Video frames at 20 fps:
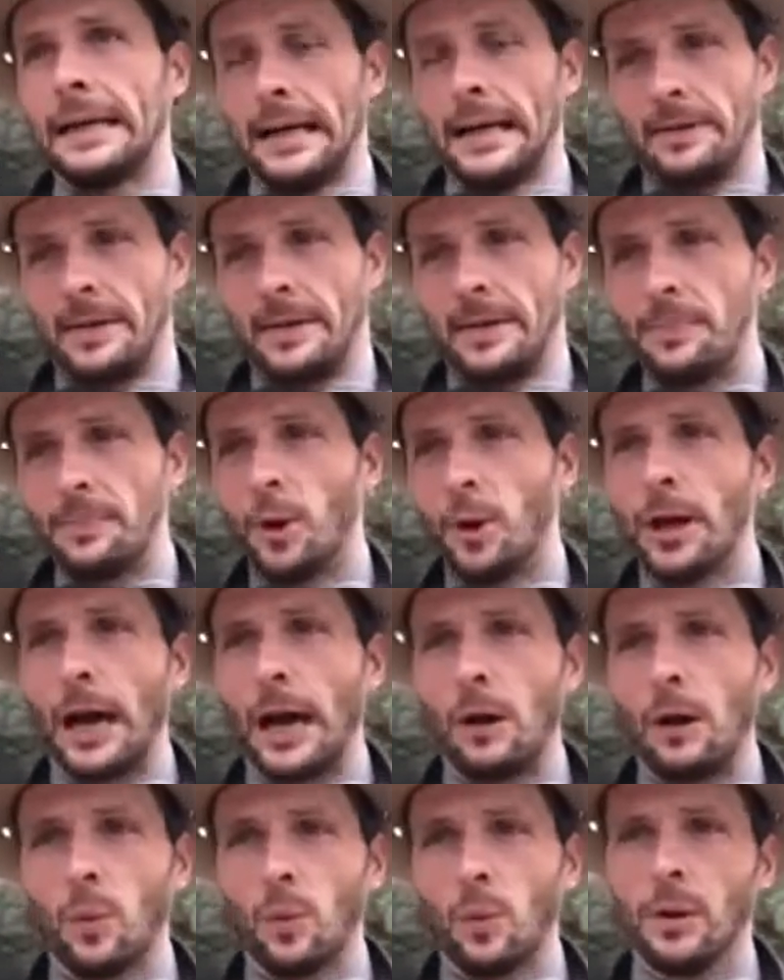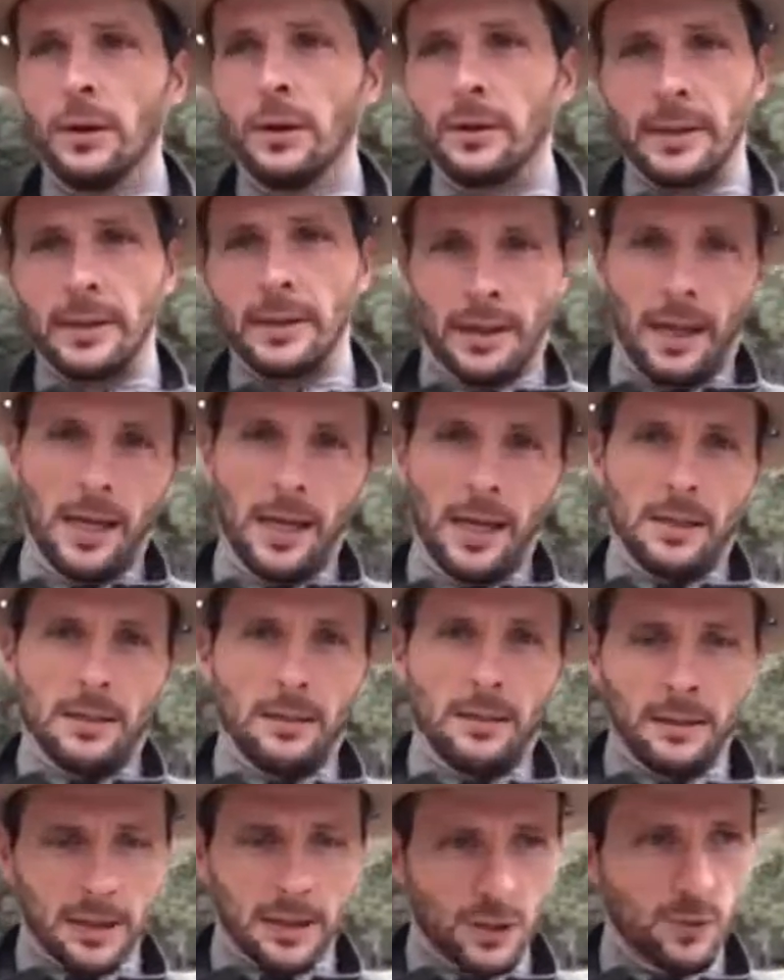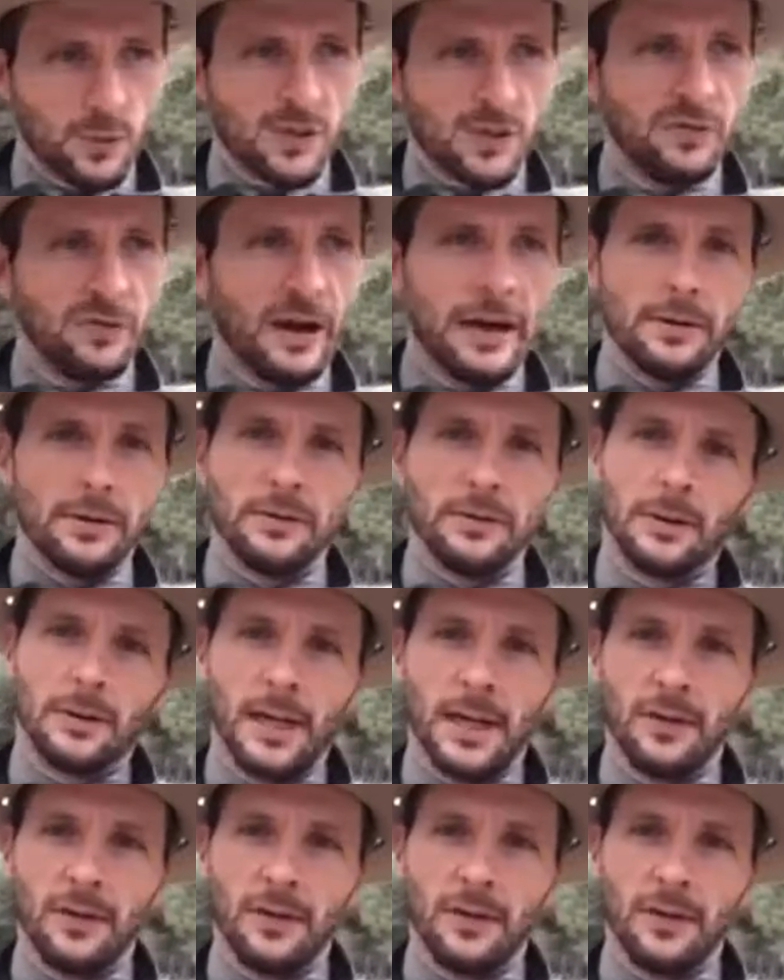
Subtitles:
They put out word that, hey, this was found.